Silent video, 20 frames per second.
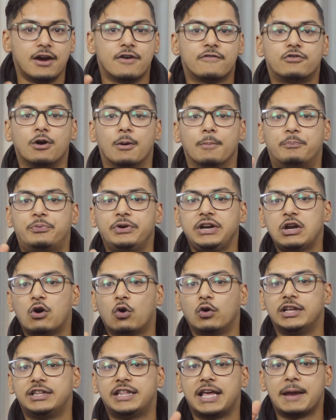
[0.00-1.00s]
from
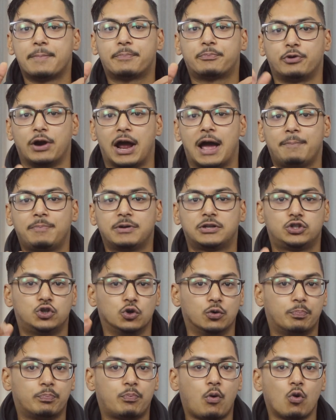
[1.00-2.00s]
pre-holiday prep
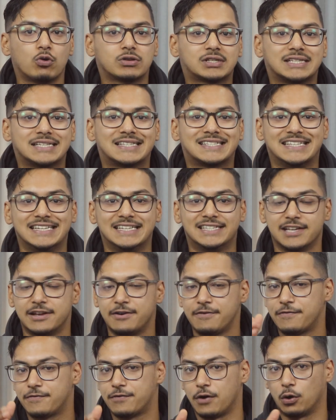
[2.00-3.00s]
to
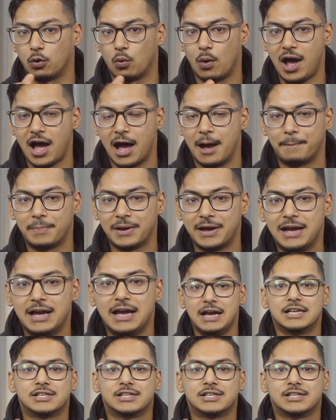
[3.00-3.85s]
post-season follow-up.